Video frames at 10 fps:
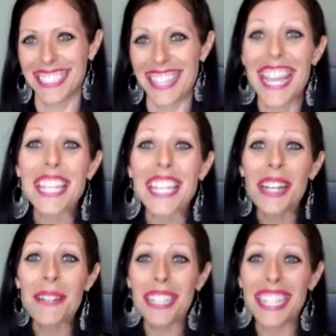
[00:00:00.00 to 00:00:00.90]
Thank you,
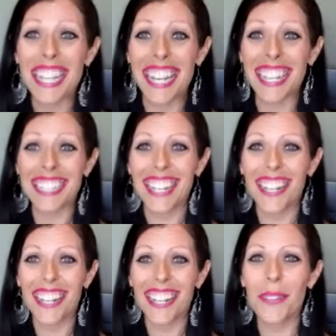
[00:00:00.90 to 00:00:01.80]
what Emily.
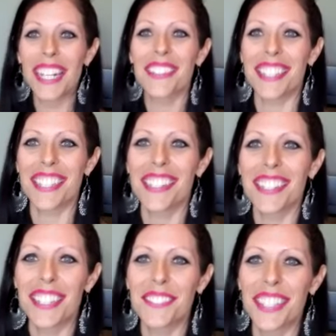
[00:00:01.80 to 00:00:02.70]
Why oh, you look
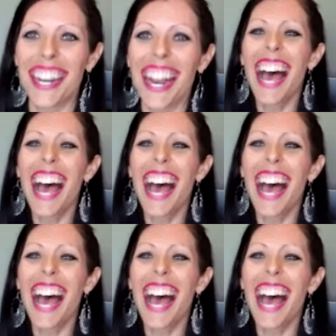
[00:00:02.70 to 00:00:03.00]
younger every year?